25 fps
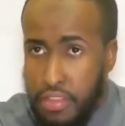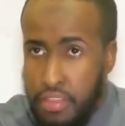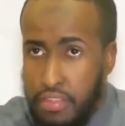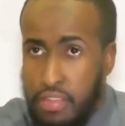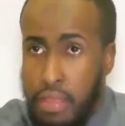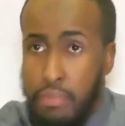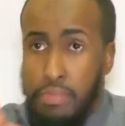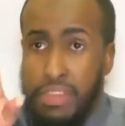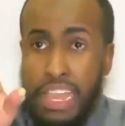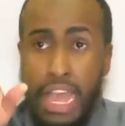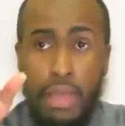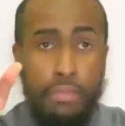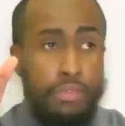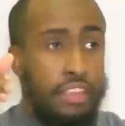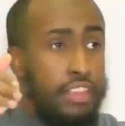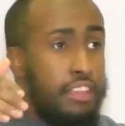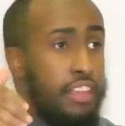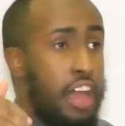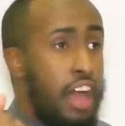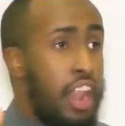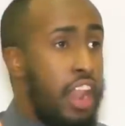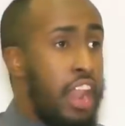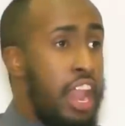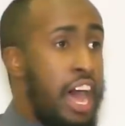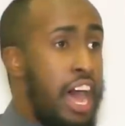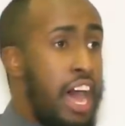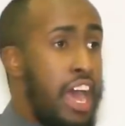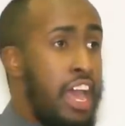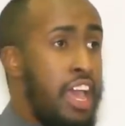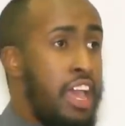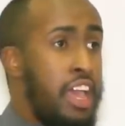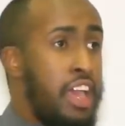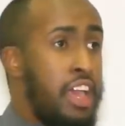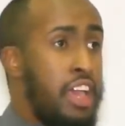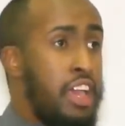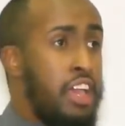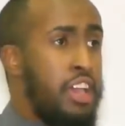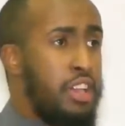Sometimes it's Allah
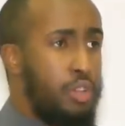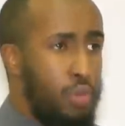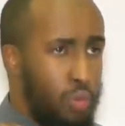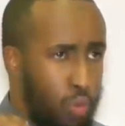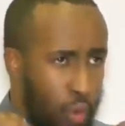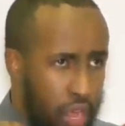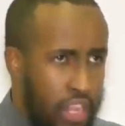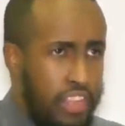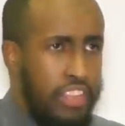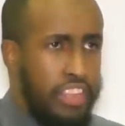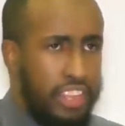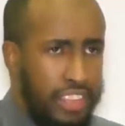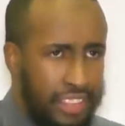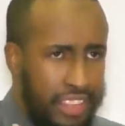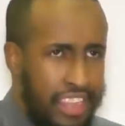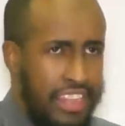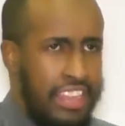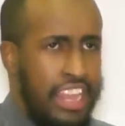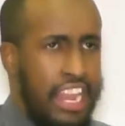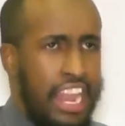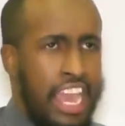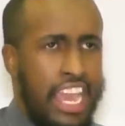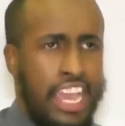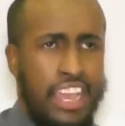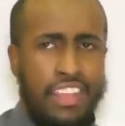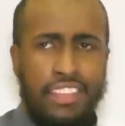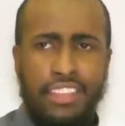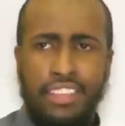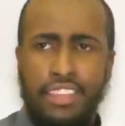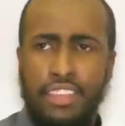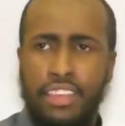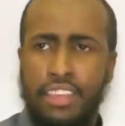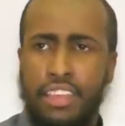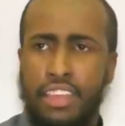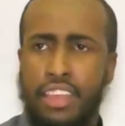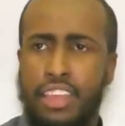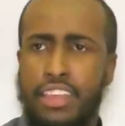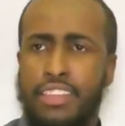wanting to delay
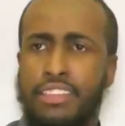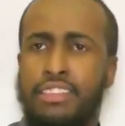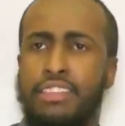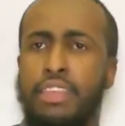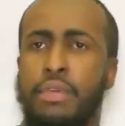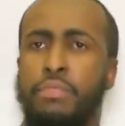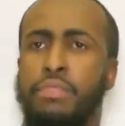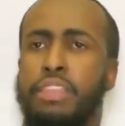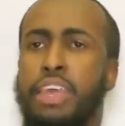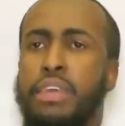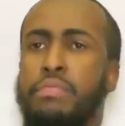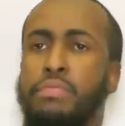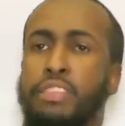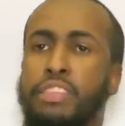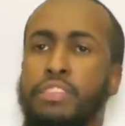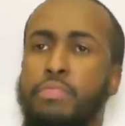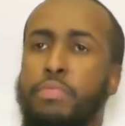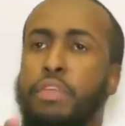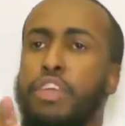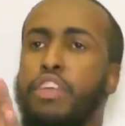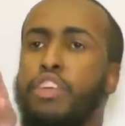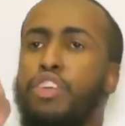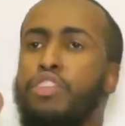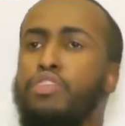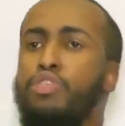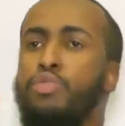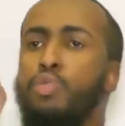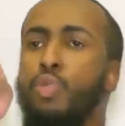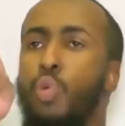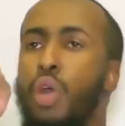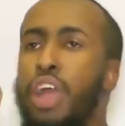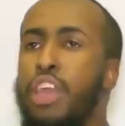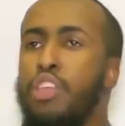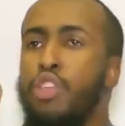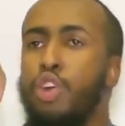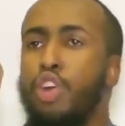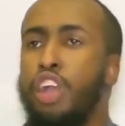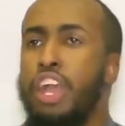it. And sometimes it's because
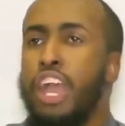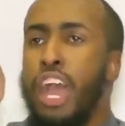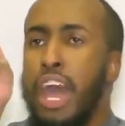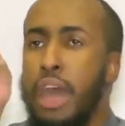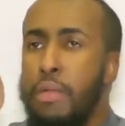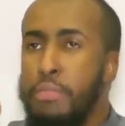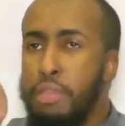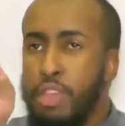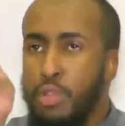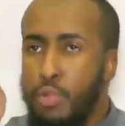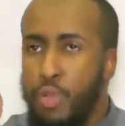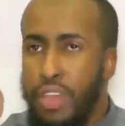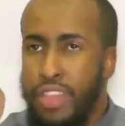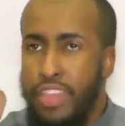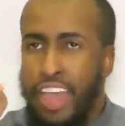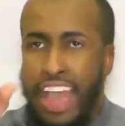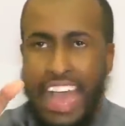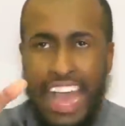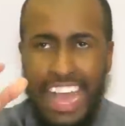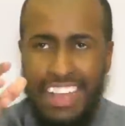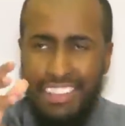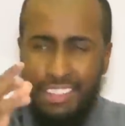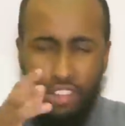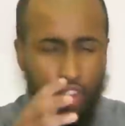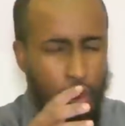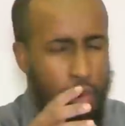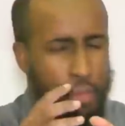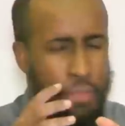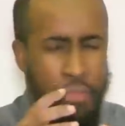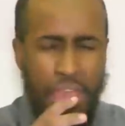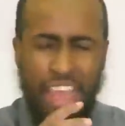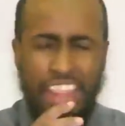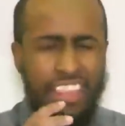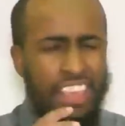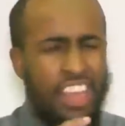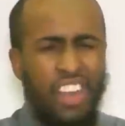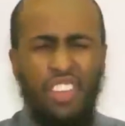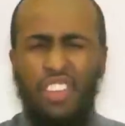what you're coming with has not
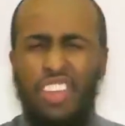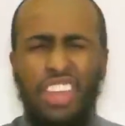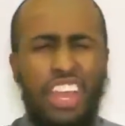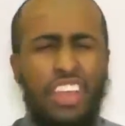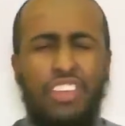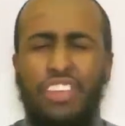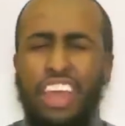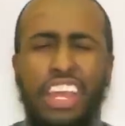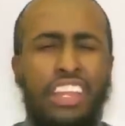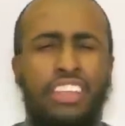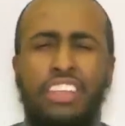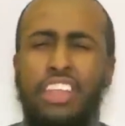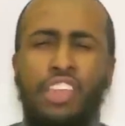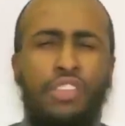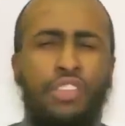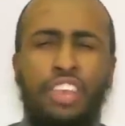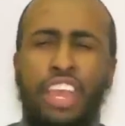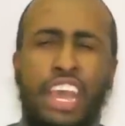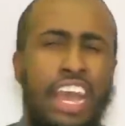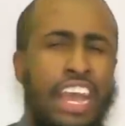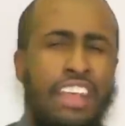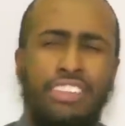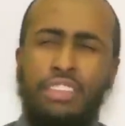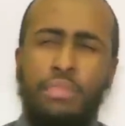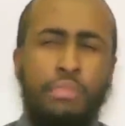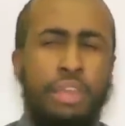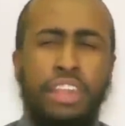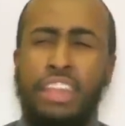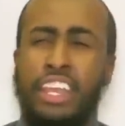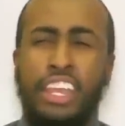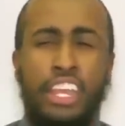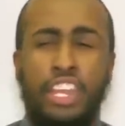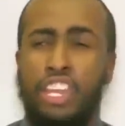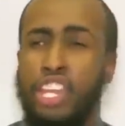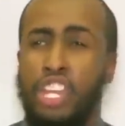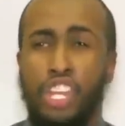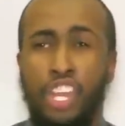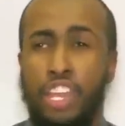met the criteria, hasn't met
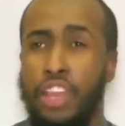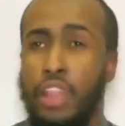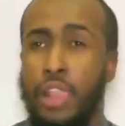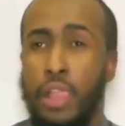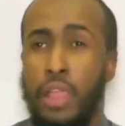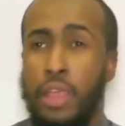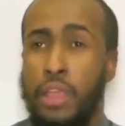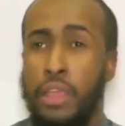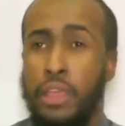the condition.